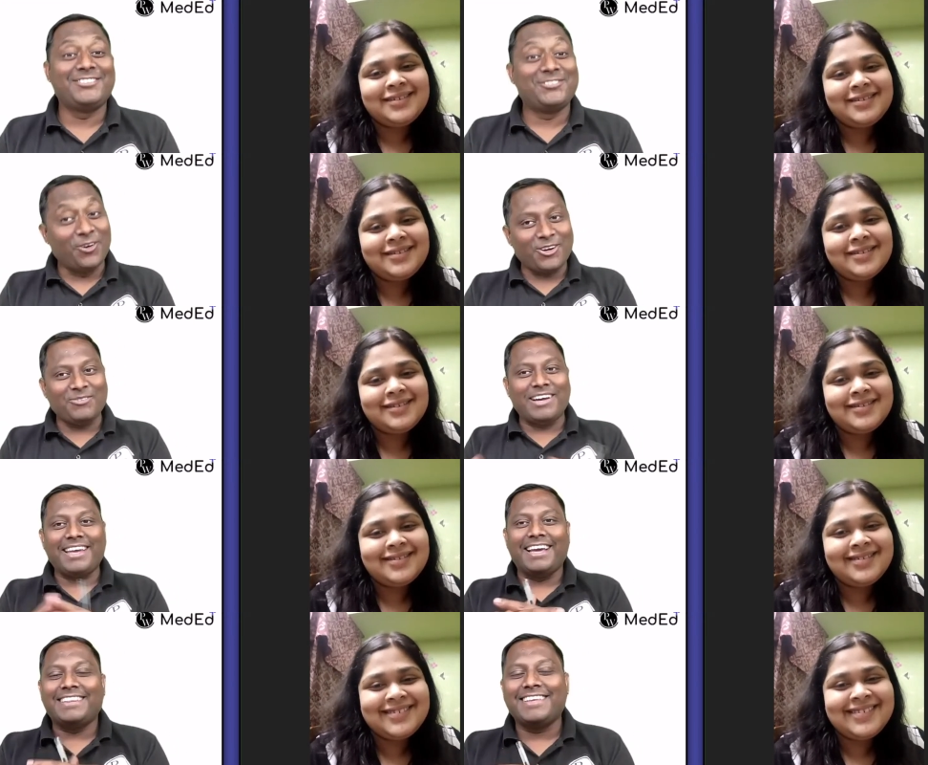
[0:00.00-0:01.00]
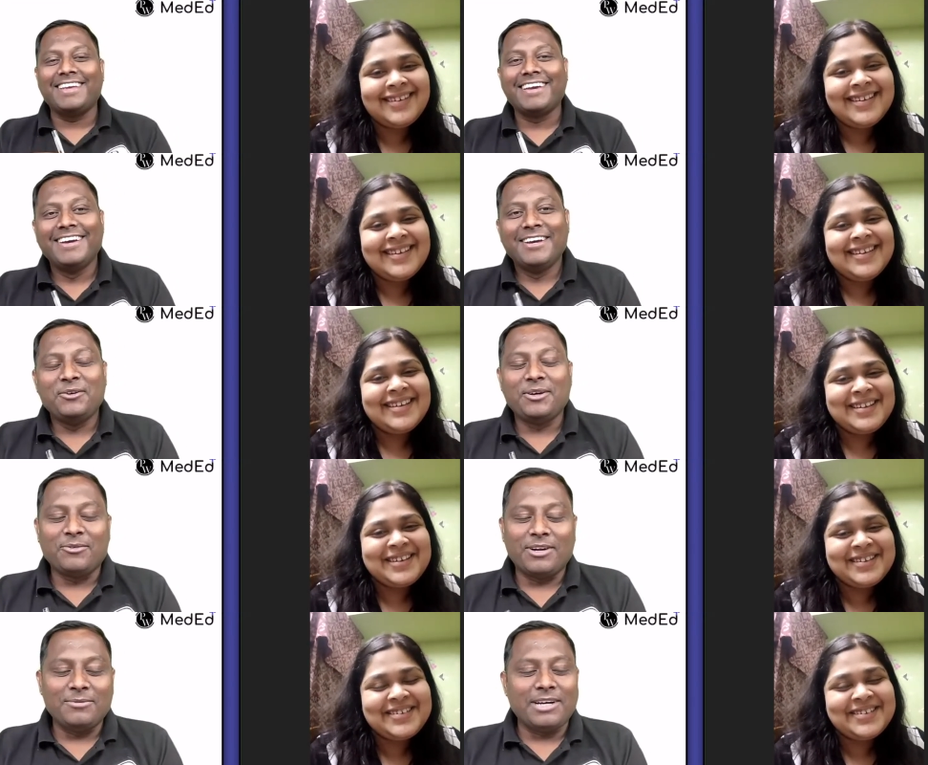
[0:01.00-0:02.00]
Speaker 1: shocked why? I think you're
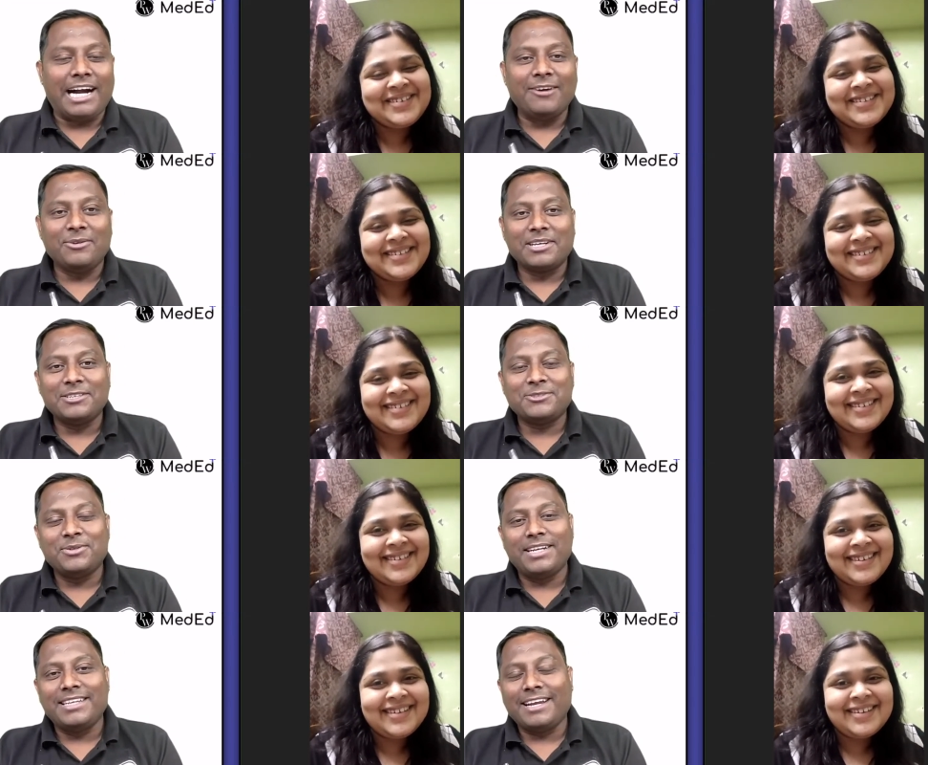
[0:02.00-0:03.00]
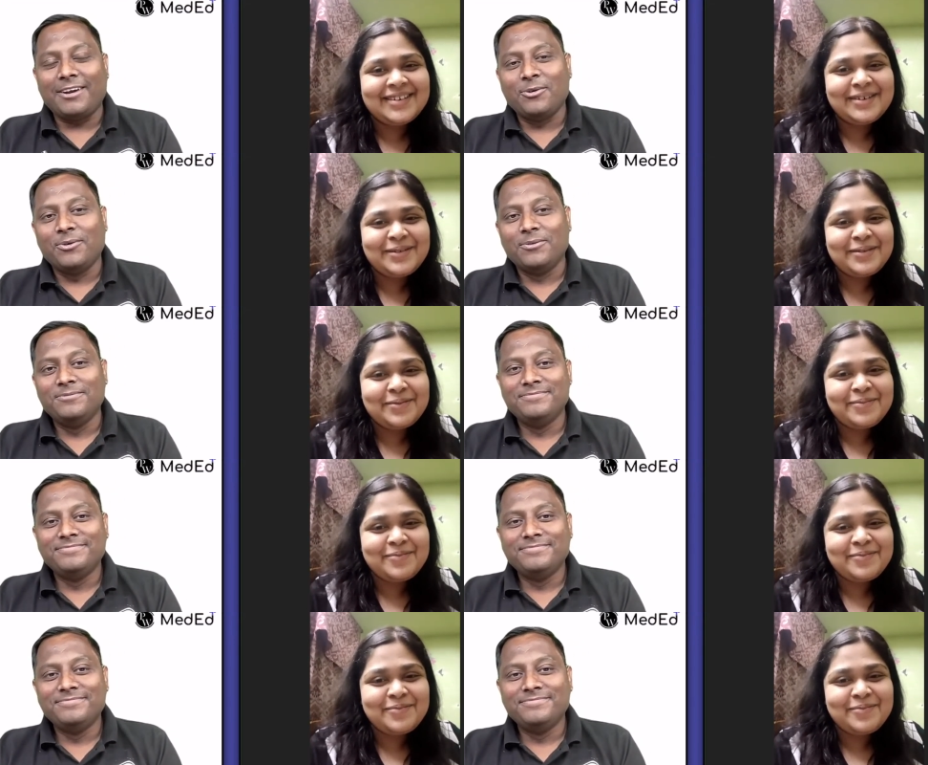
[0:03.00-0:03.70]
one of the hardworking students that I know.